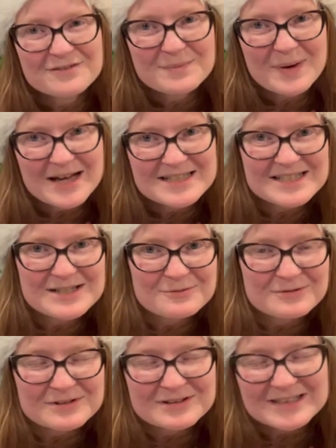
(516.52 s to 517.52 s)
love Monty
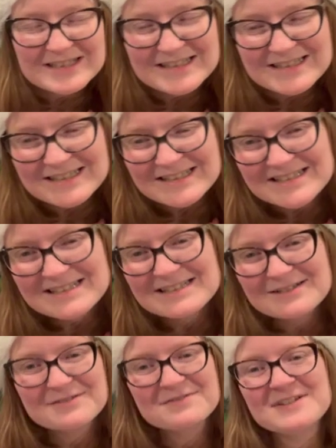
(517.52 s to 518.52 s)
Woolley. He's
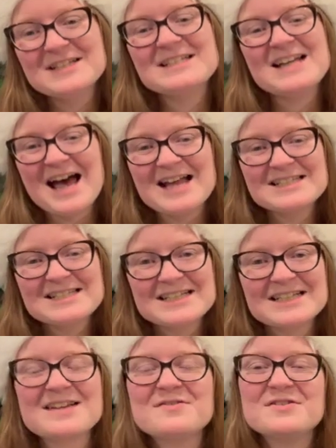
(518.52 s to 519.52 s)
so
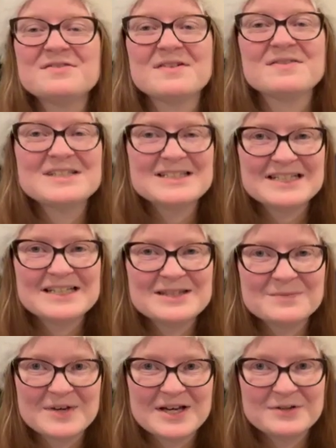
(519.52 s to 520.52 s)
fantastic. If you've never seen
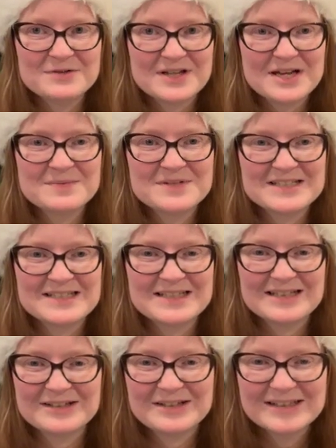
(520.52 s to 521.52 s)
The Man Who Came to
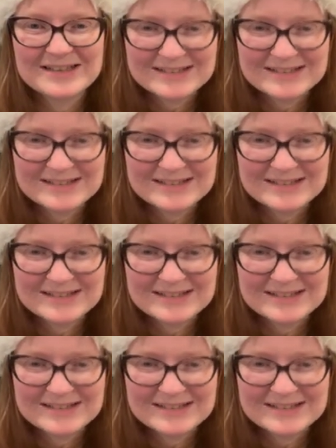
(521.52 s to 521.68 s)
Dinner,